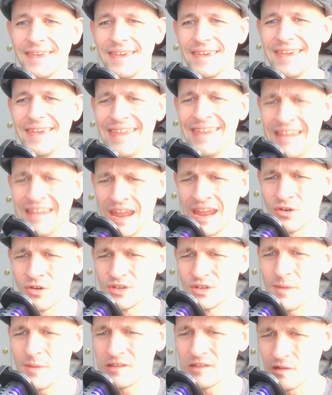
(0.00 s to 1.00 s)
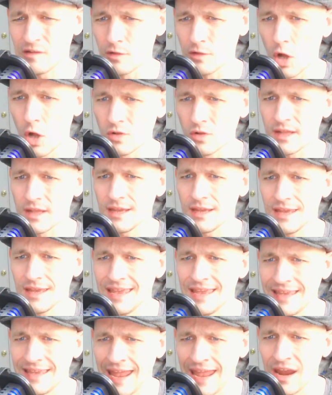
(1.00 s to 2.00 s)
He cares about the lowly.
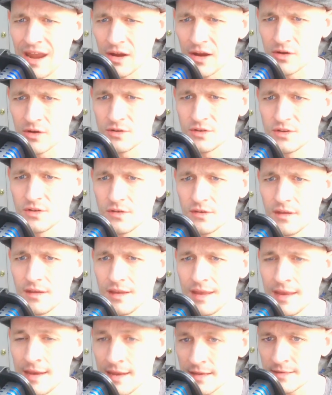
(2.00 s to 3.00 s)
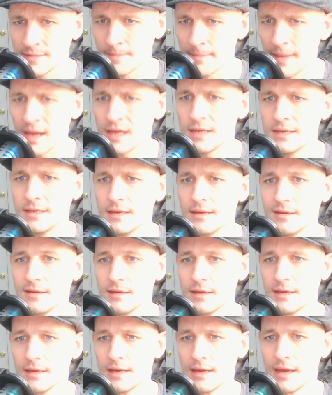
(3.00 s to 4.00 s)
He cares in his might
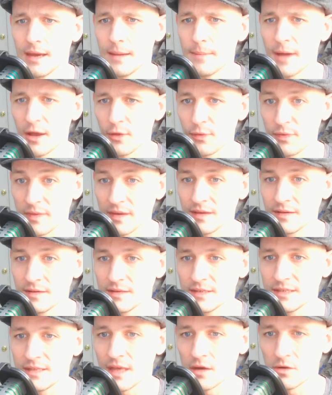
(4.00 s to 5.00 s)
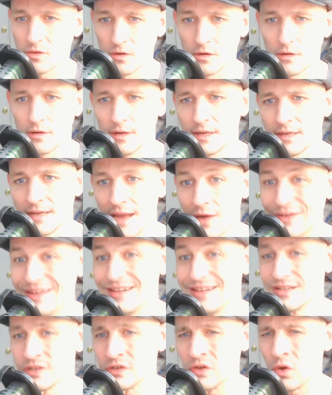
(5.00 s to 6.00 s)
about things that are hurting. Now, he
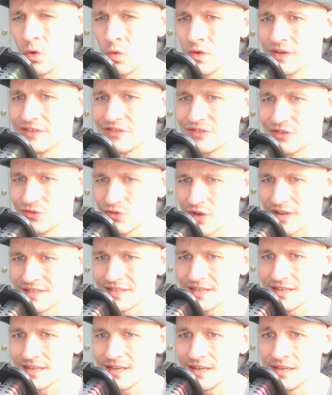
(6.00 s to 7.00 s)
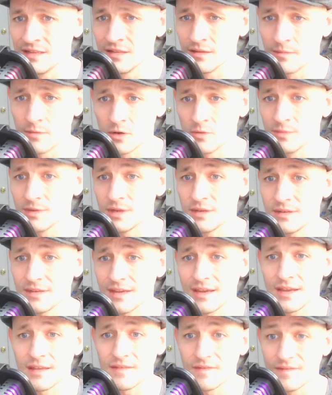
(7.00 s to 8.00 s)
doesn't always address it in the moment,
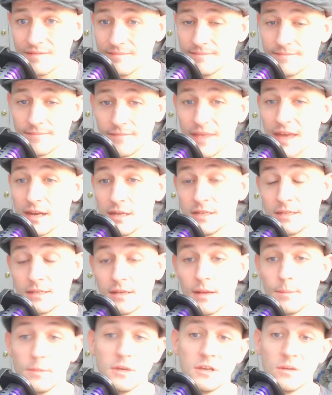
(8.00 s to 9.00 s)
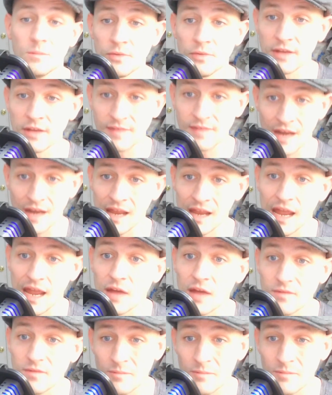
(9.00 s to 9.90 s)
and that is a big complaint that I have.